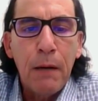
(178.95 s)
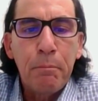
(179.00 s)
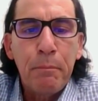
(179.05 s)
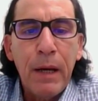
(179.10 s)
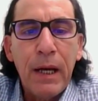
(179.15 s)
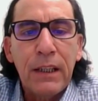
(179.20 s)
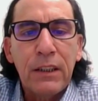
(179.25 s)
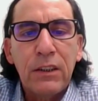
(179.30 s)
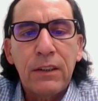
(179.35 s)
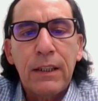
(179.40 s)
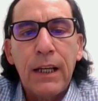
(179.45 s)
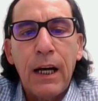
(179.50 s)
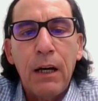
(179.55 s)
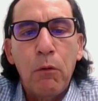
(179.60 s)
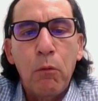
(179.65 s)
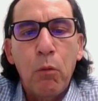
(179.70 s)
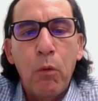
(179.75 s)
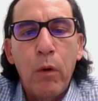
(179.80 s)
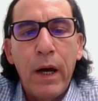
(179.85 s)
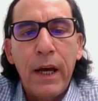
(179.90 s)
based
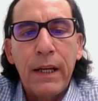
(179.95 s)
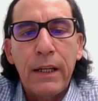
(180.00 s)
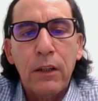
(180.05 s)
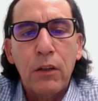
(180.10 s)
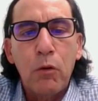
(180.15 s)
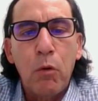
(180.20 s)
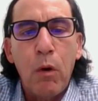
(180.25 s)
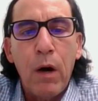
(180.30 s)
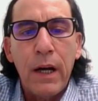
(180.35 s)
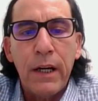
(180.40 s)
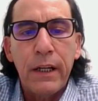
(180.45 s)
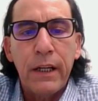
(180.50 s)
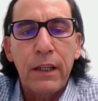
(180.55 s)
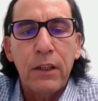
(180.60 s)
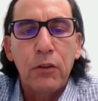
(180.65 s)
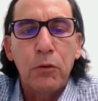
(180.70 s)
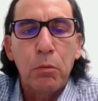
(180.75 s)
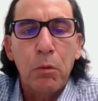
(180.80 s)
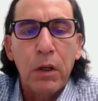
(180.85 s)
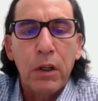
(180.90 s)
on when
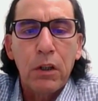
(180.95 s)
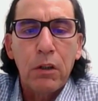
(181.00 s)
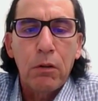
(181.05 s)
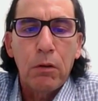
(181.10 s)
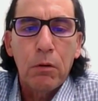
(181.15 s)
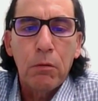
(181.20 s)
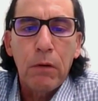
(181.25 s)
quantities were going to